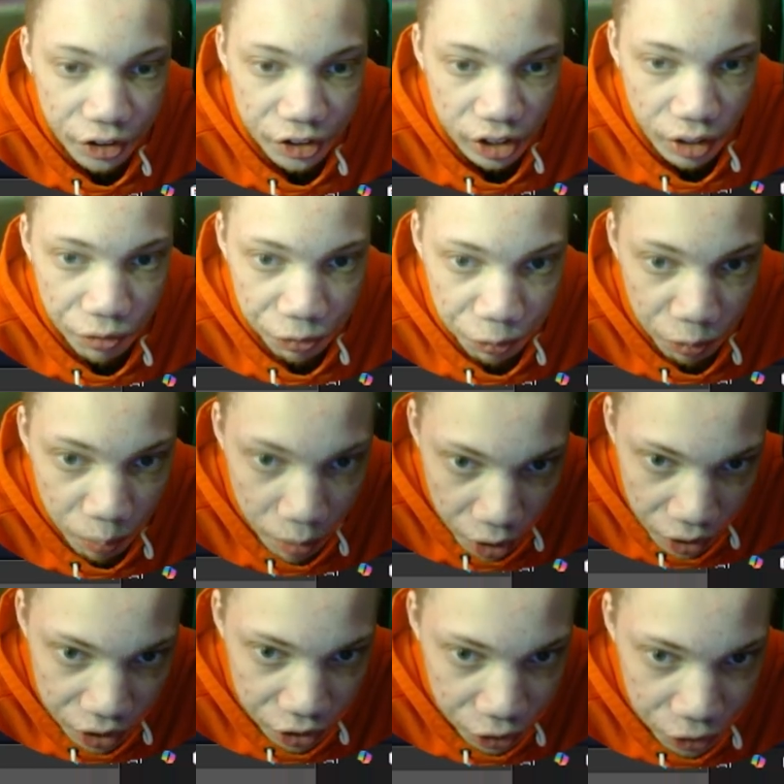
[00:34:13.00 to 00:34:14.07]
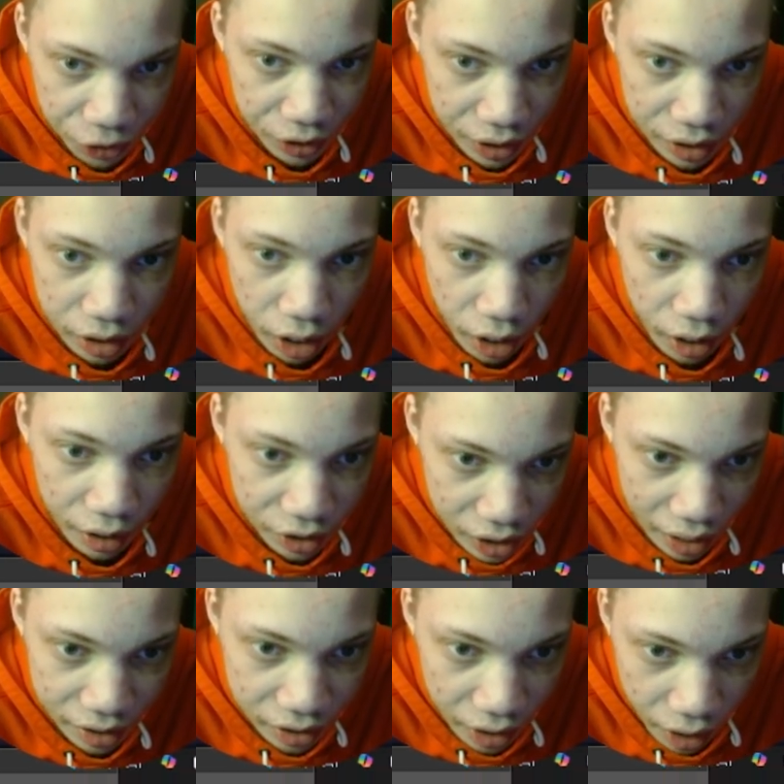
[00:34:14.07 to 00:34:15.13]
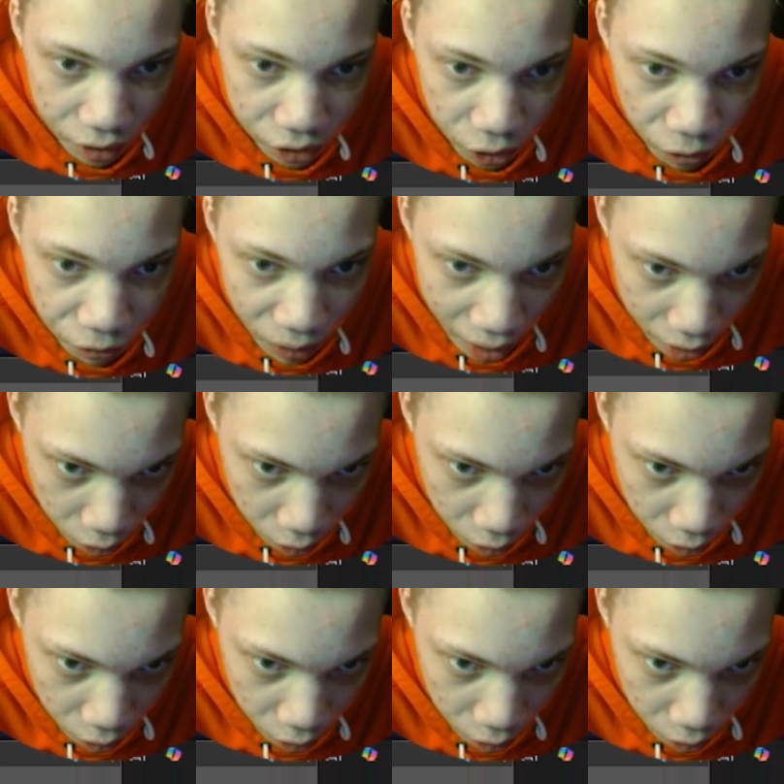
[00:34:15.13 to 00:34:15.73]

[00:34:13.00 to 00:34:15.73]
get millions using this exact style. So final